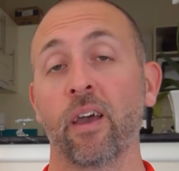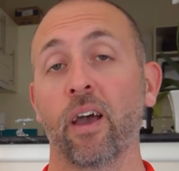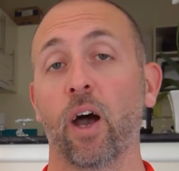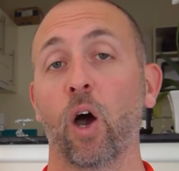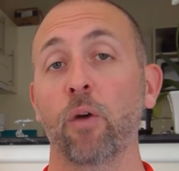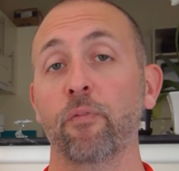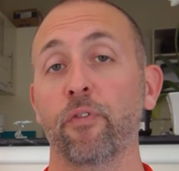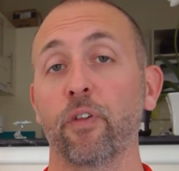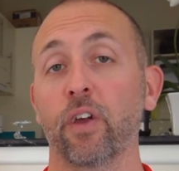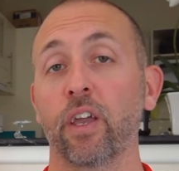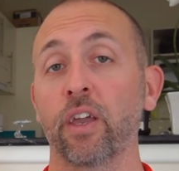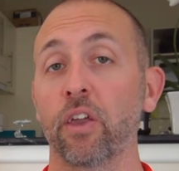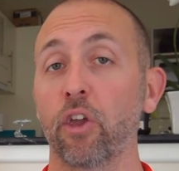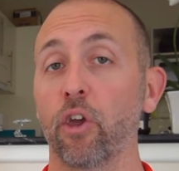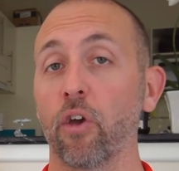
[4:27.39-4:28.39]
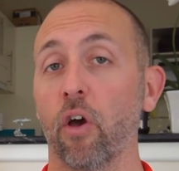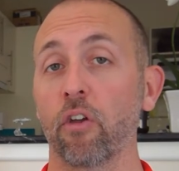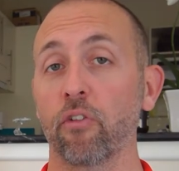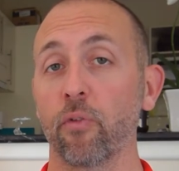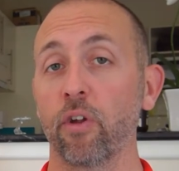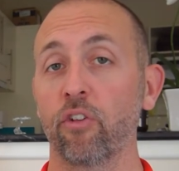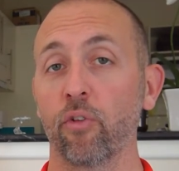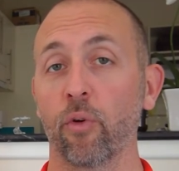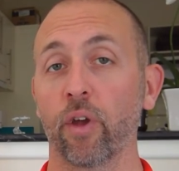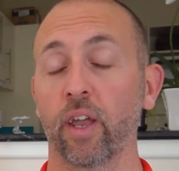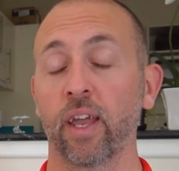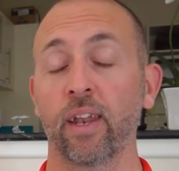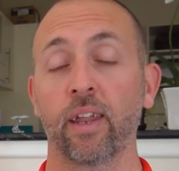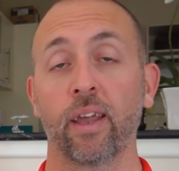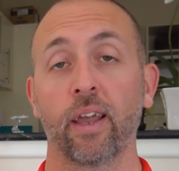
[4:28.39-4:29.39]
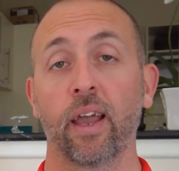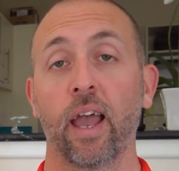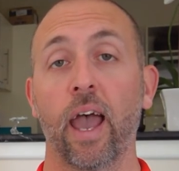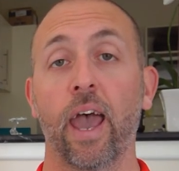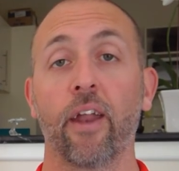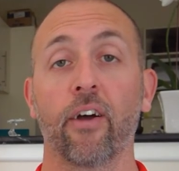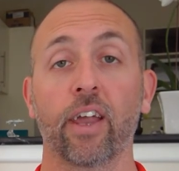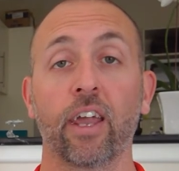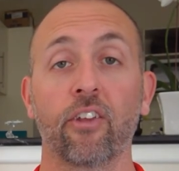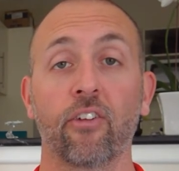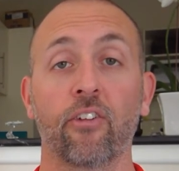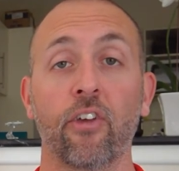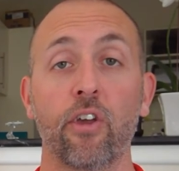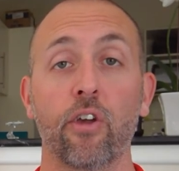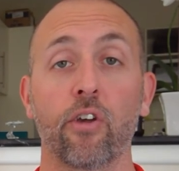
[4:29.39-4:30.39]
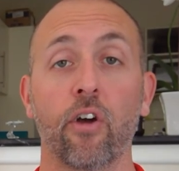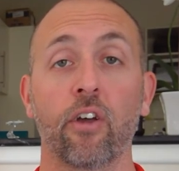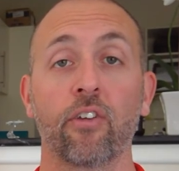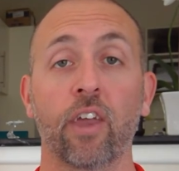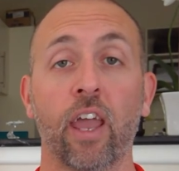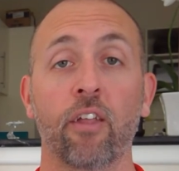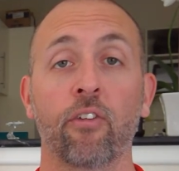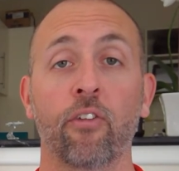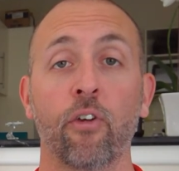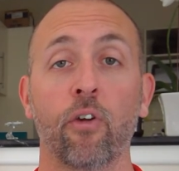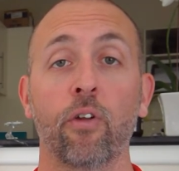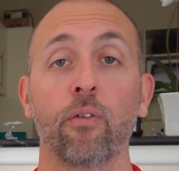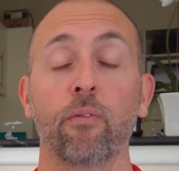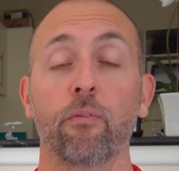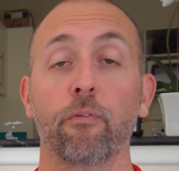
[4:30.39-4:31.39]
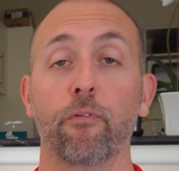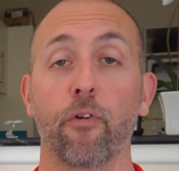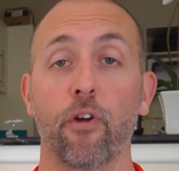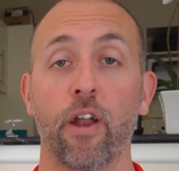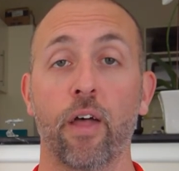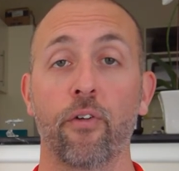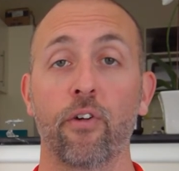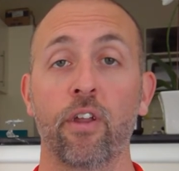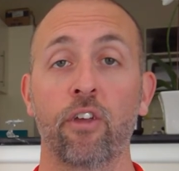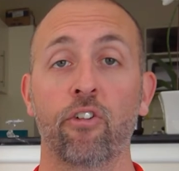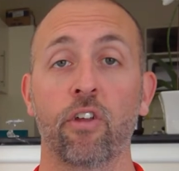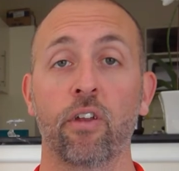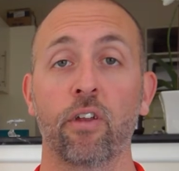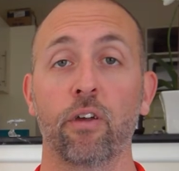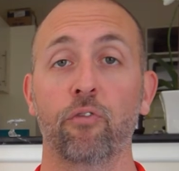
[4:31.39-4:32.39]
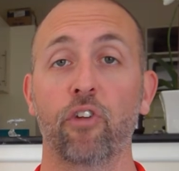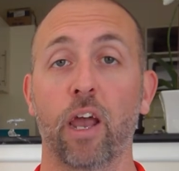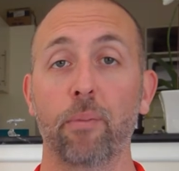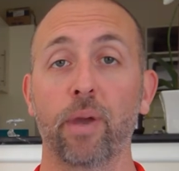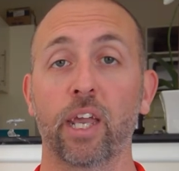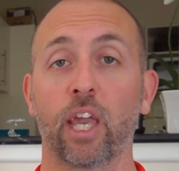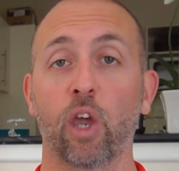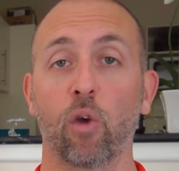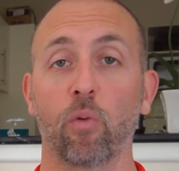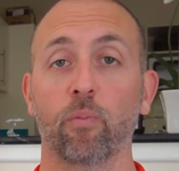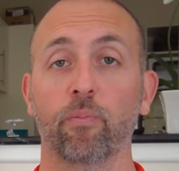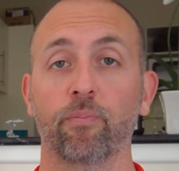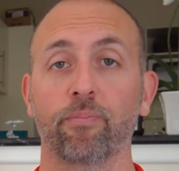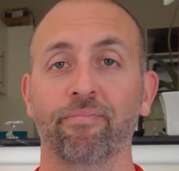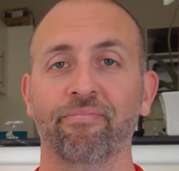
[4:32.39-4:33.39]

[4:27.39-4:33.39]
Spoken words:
Hopefully you guys are enjoying it, and I get to see you guys again soon for another edition of JBQ.